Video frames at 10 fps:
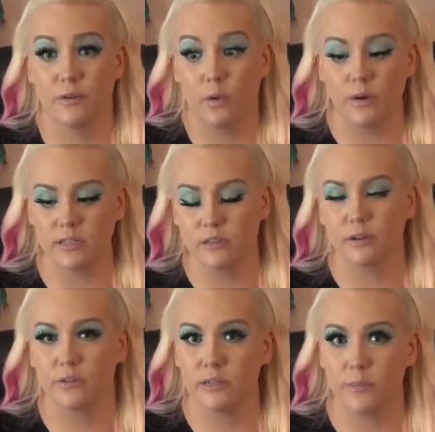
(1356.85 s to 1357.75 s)
going to the
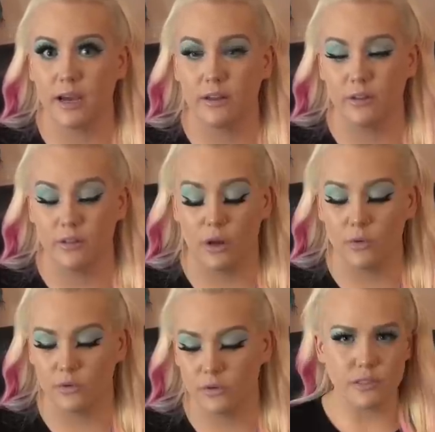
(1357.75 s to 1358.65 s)
Green Mile alone.